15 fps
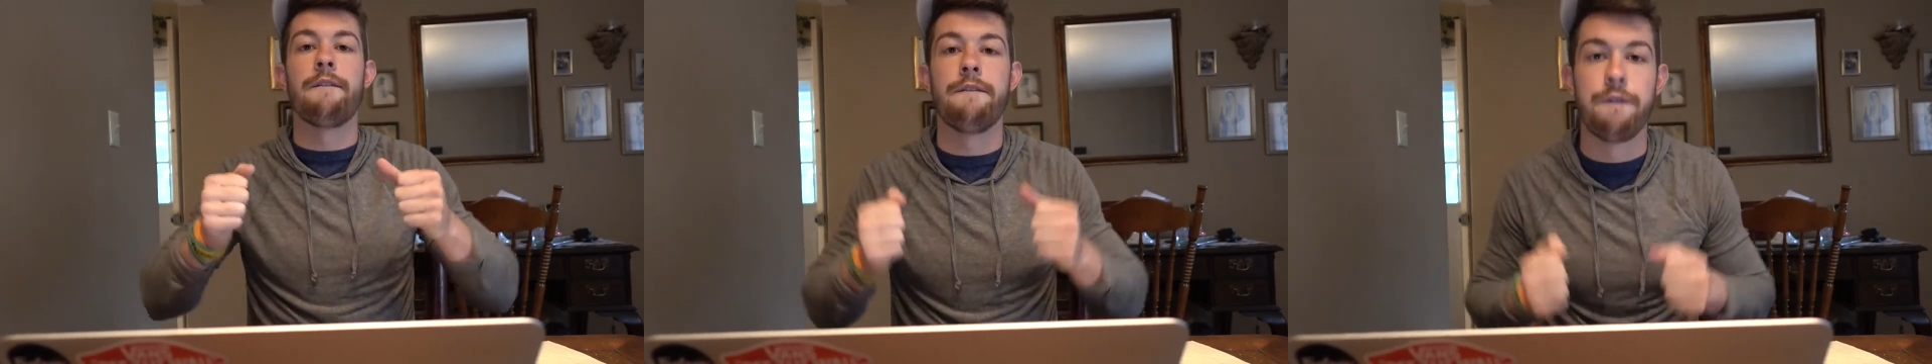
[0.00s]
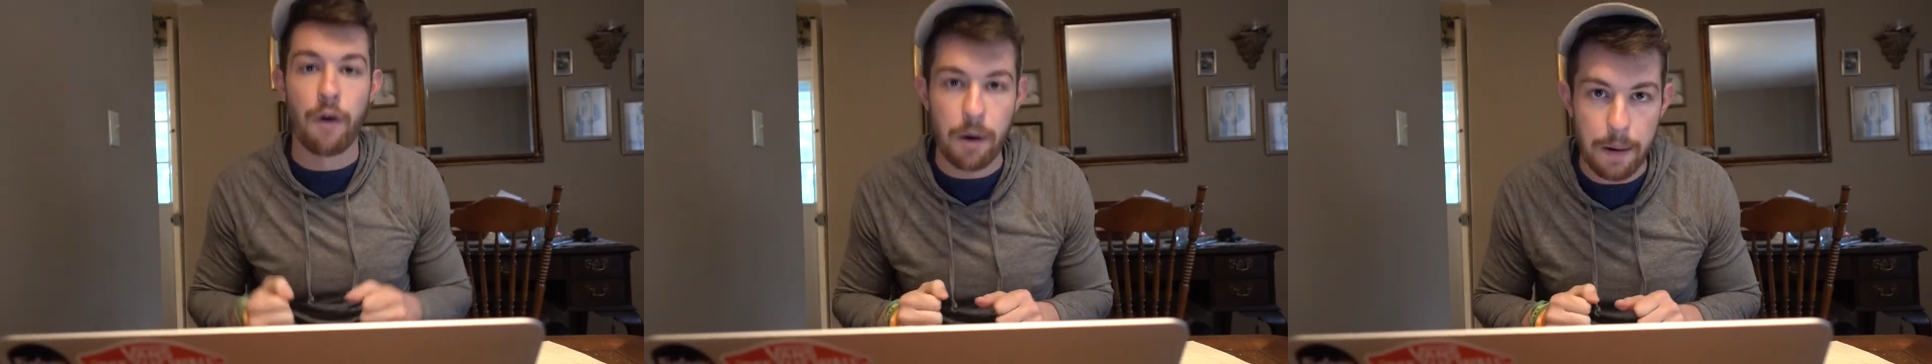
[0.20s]

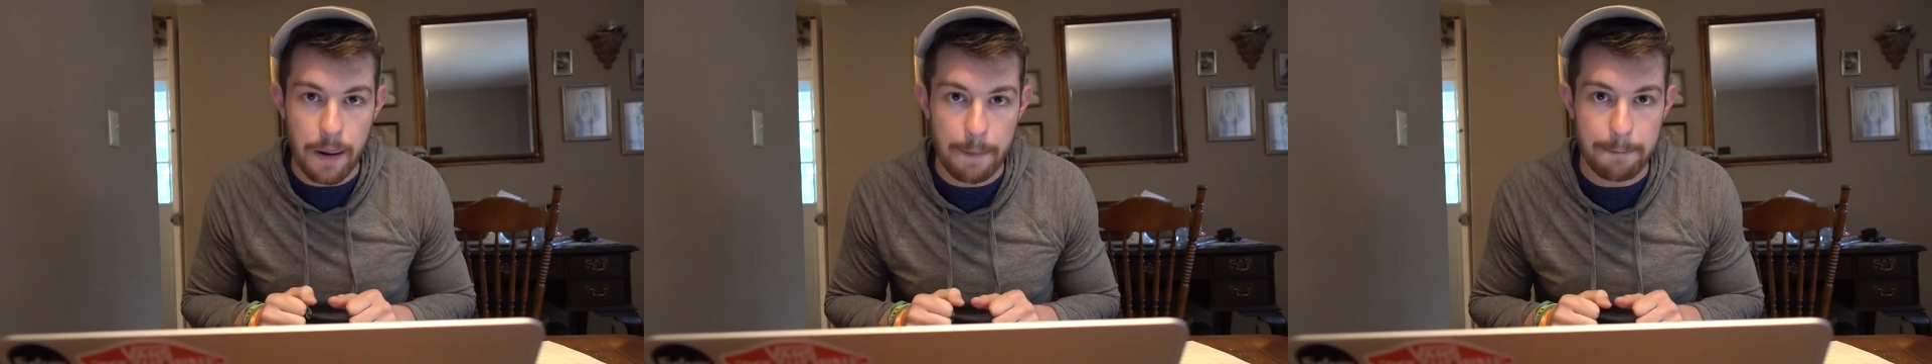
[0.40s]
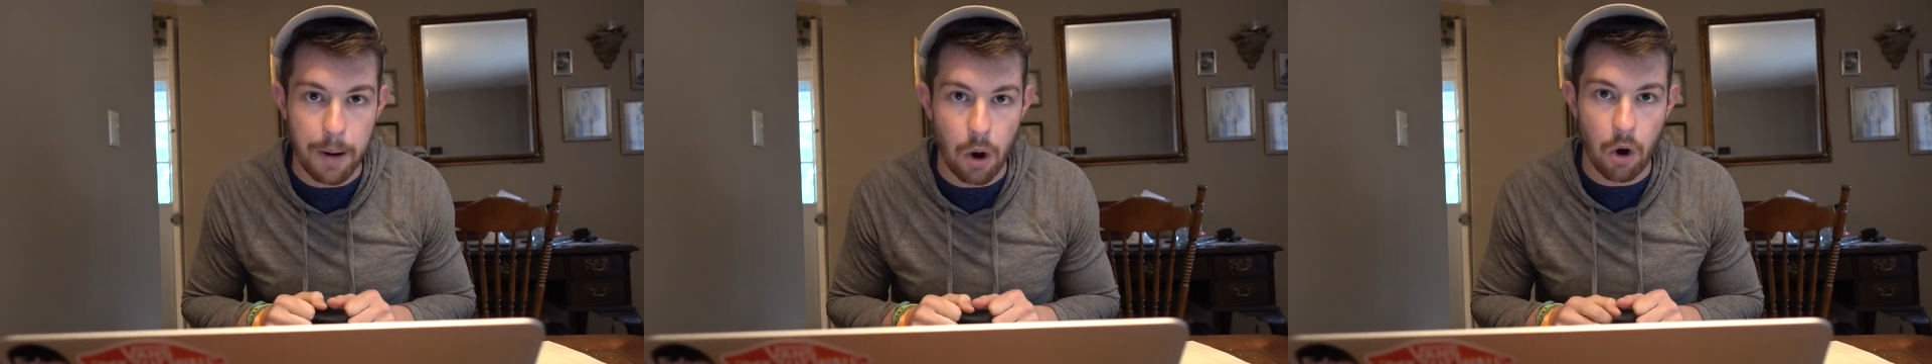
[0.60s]

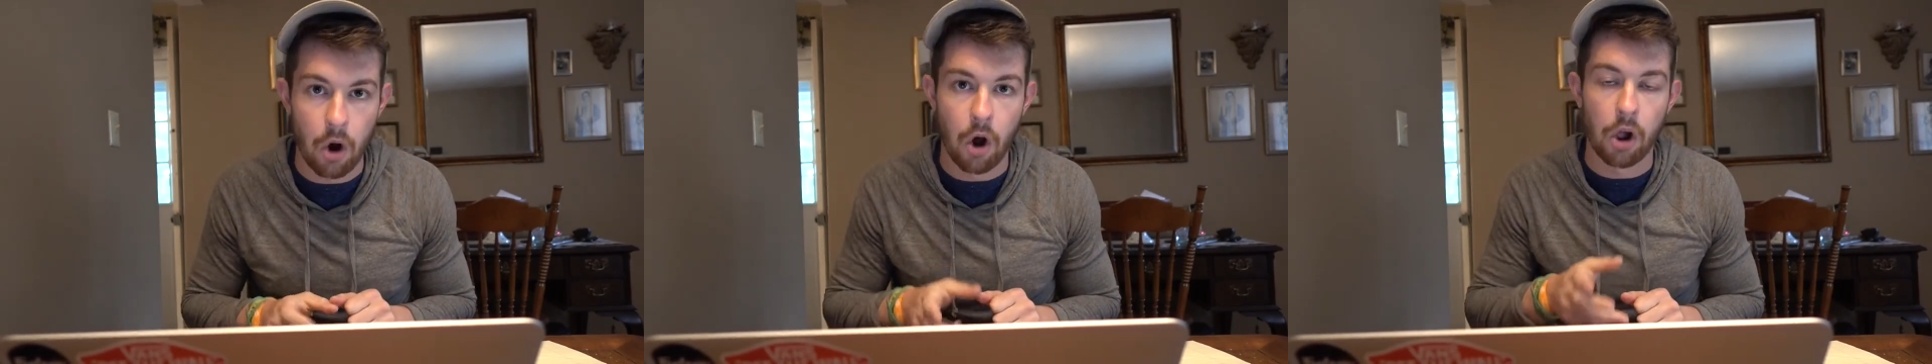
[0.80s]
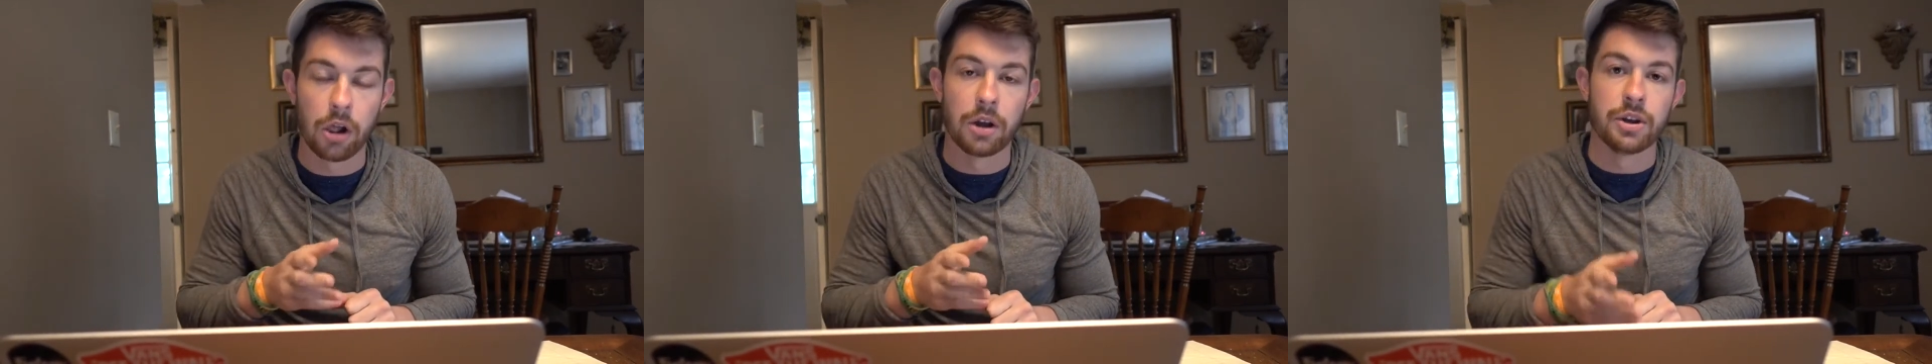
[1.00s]

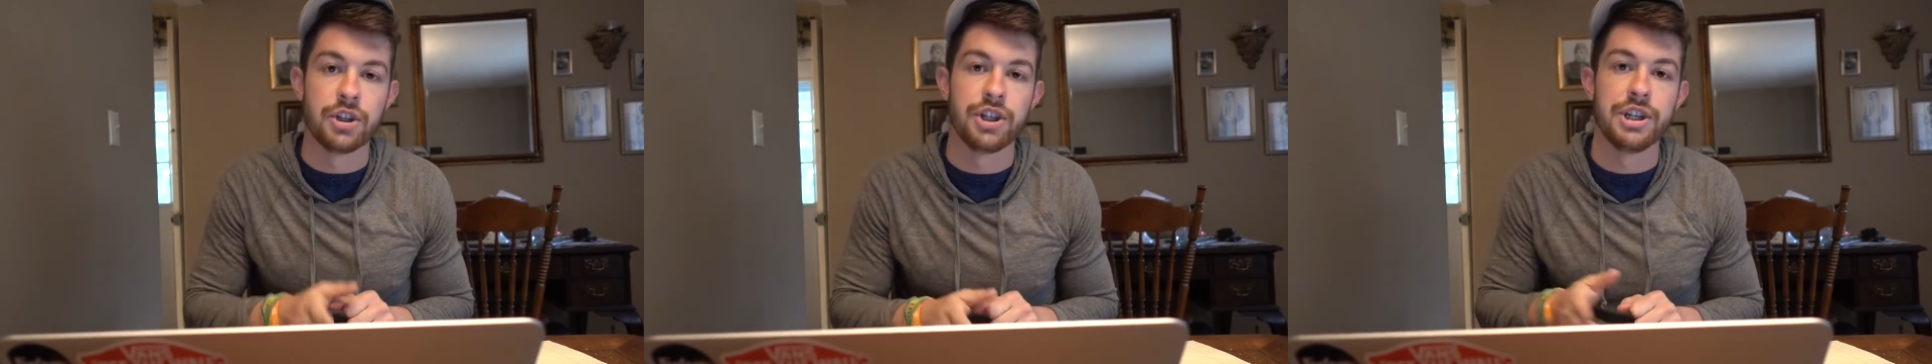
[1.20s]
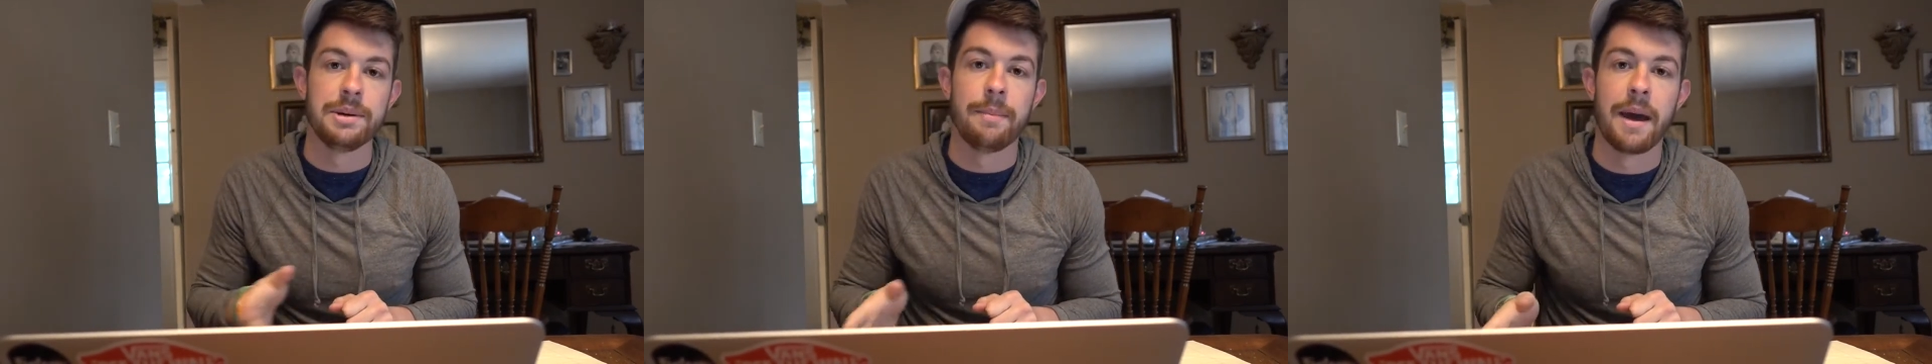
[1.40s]
Football
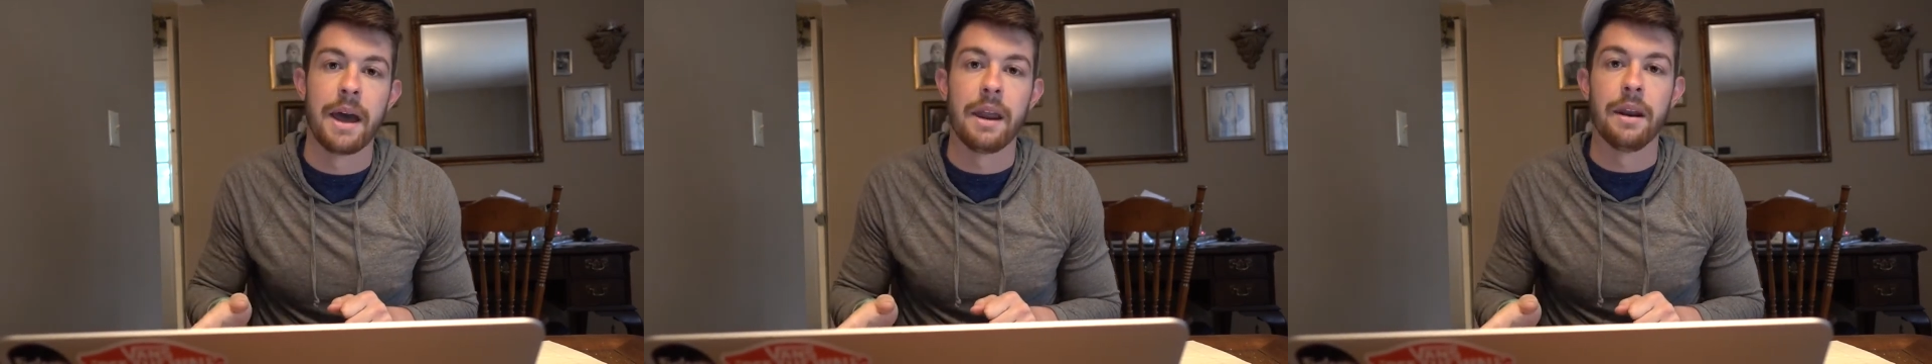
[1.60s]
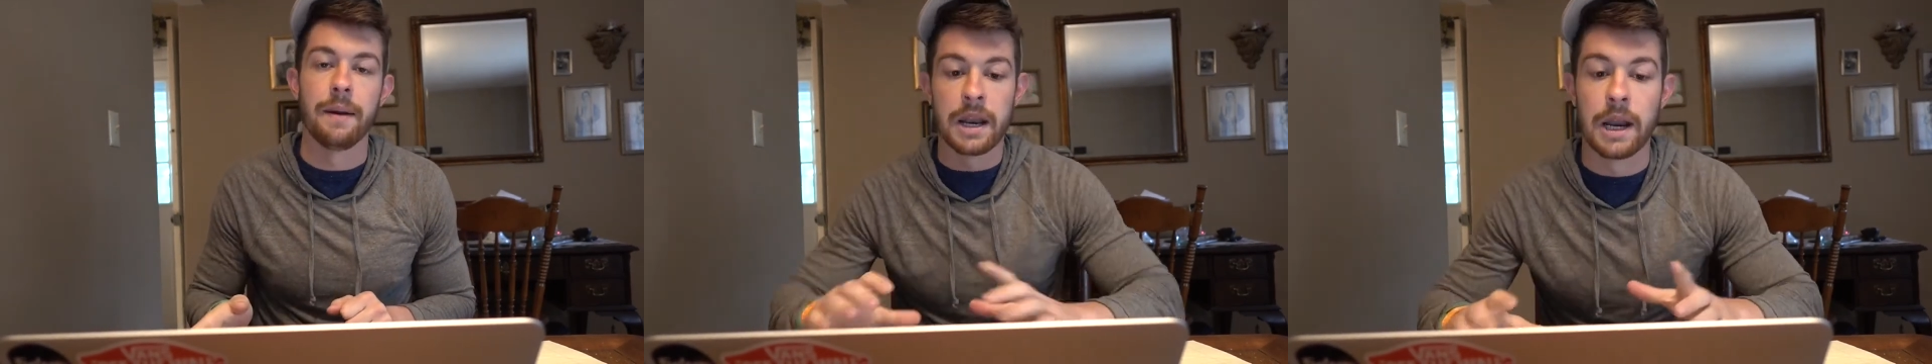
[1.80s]
G
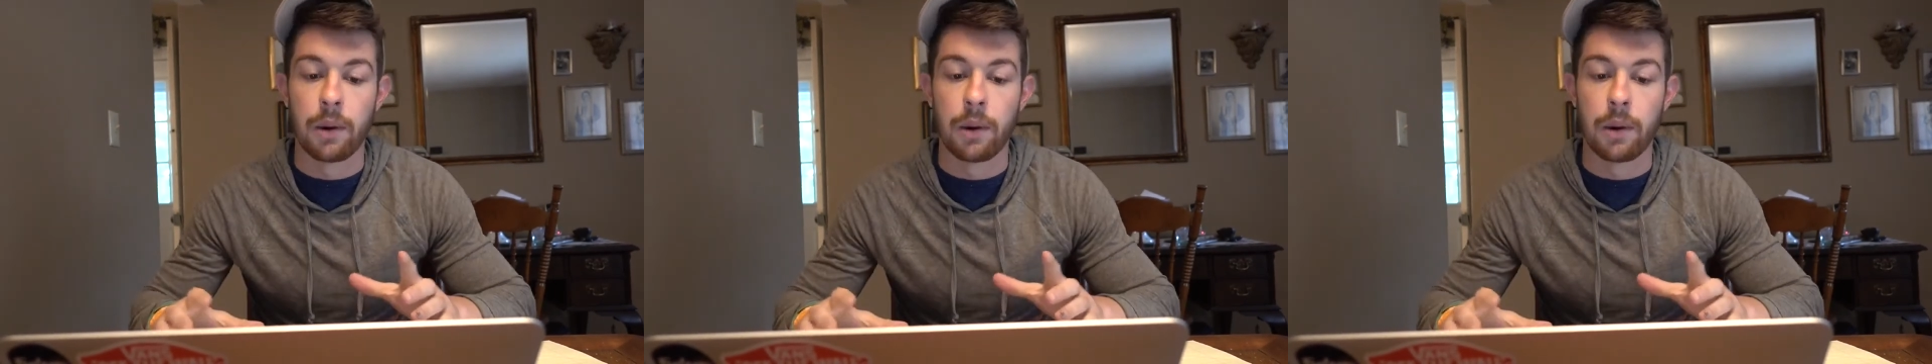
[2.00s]
Men.